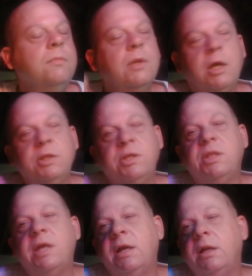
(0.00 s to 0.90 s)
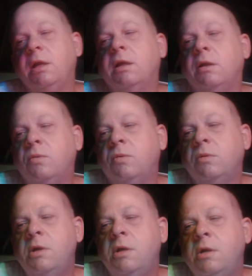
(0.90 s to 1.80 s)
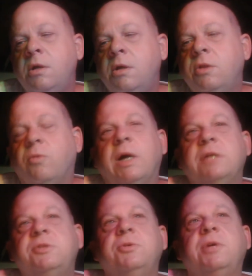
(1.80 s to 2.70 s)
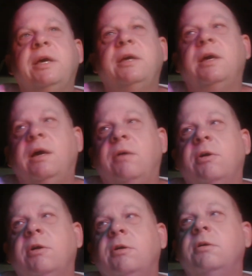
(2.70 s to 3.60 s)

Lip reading: I did that in the Y2K era,